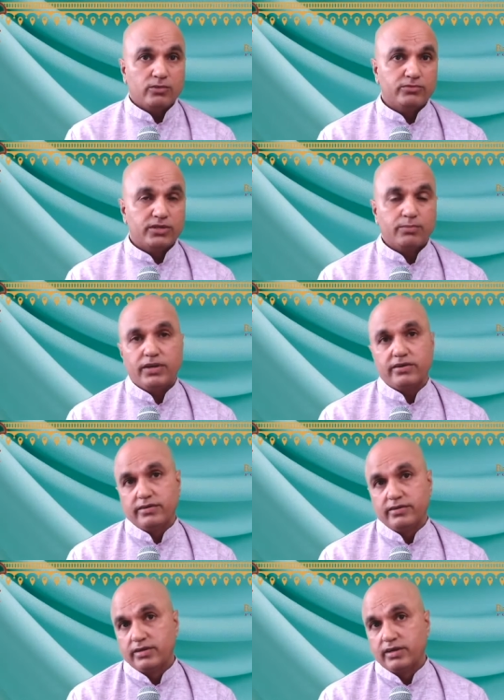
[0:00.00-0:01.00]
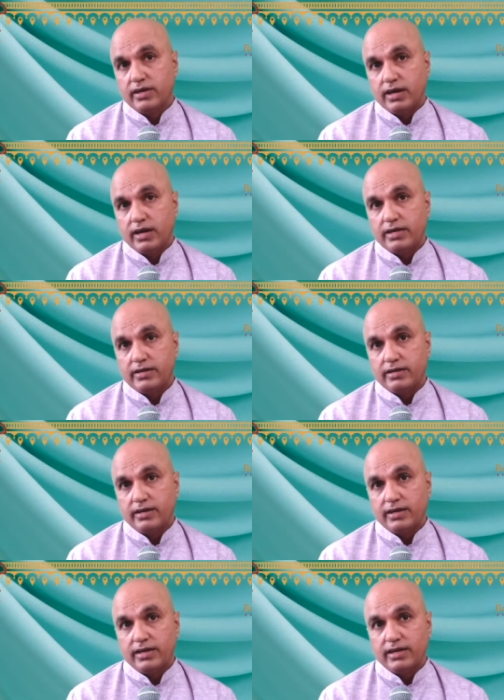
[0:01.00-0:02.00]
and say
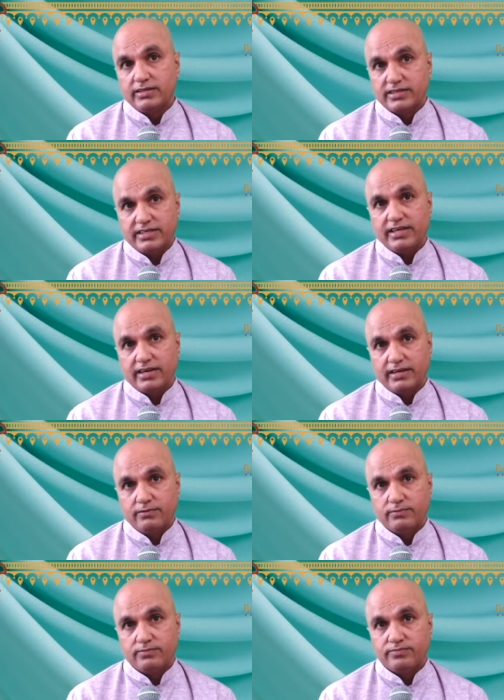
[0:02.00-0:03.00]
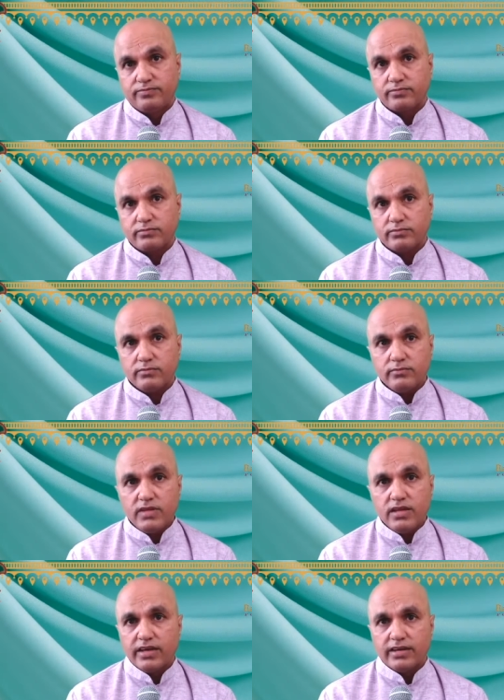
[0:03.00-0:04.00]
that I don't want
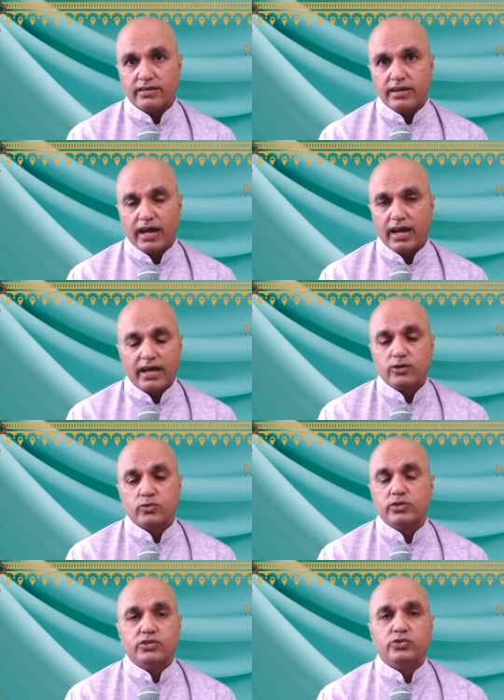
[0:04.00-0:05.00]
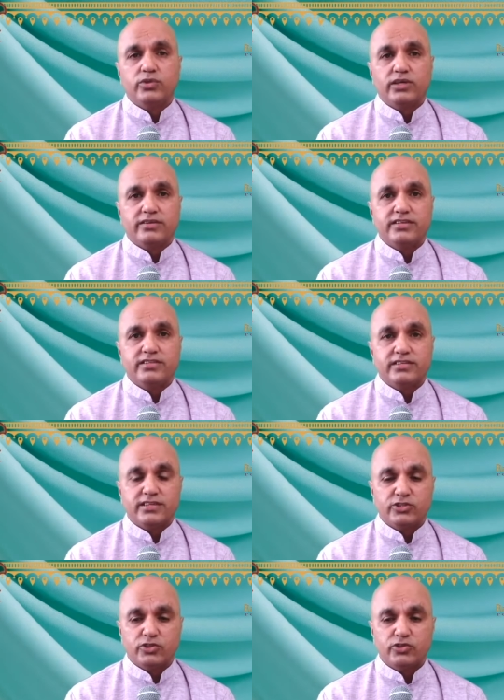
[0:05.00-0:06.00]
to do all these things you're doing. I'm willing to
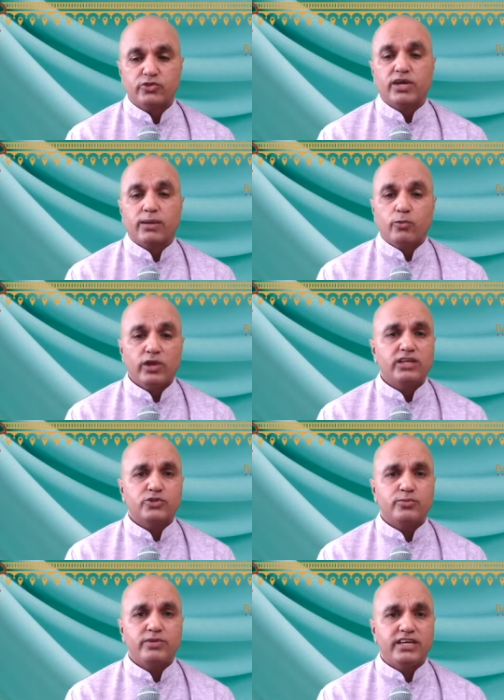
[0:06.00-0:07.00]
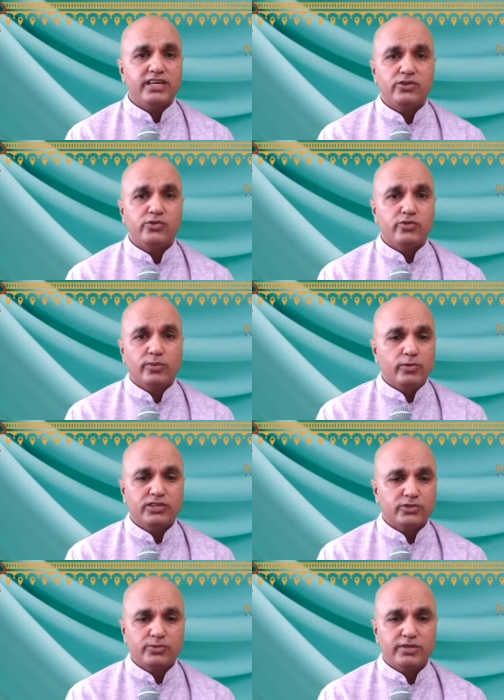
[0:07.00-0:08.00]
be a Hindu, I'm willing to be, you know,
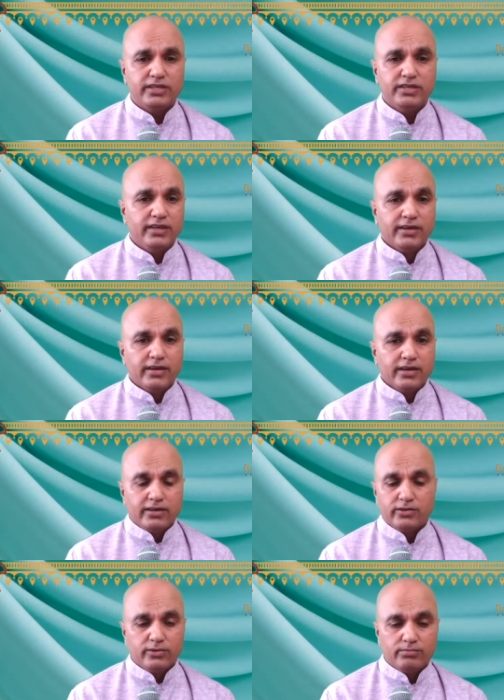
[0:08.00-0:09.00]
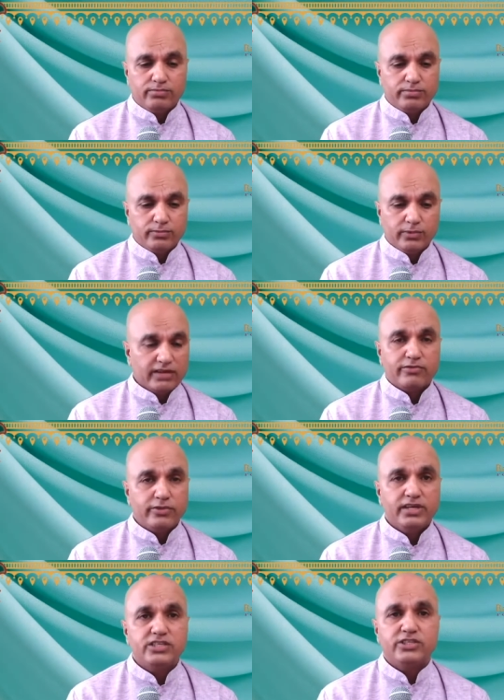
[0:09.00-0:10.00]
whatever religion you belong
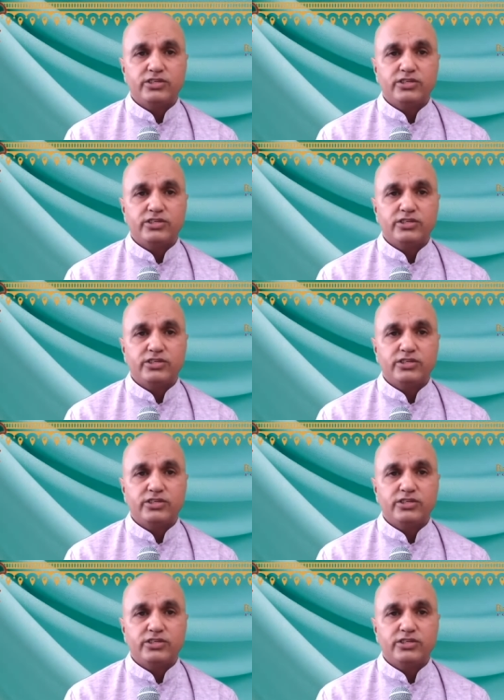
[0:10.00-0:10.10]
to,